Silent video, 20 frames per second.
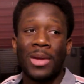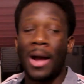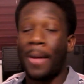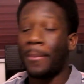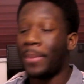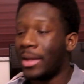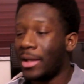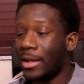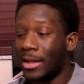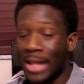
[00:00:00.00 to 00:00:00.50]
I
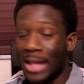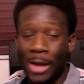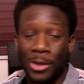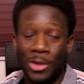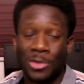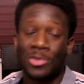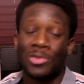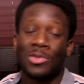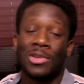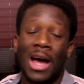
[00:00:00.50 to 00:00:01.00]
mean, now
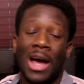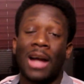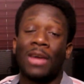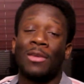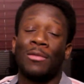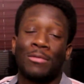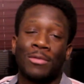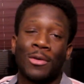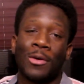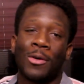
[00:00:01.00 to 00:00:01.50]
this is not
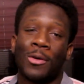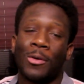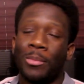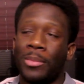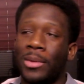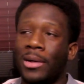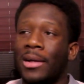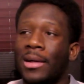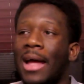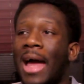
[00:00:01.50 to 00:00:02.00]
confirmed,
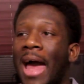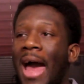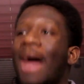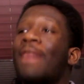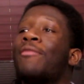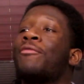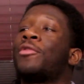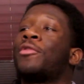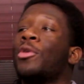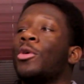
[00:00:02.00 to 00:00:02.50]
but
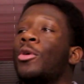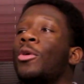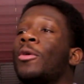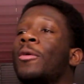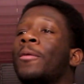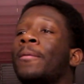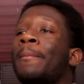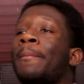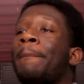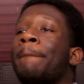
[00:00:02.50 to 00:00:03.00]

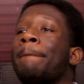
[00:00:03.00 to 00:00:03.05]
after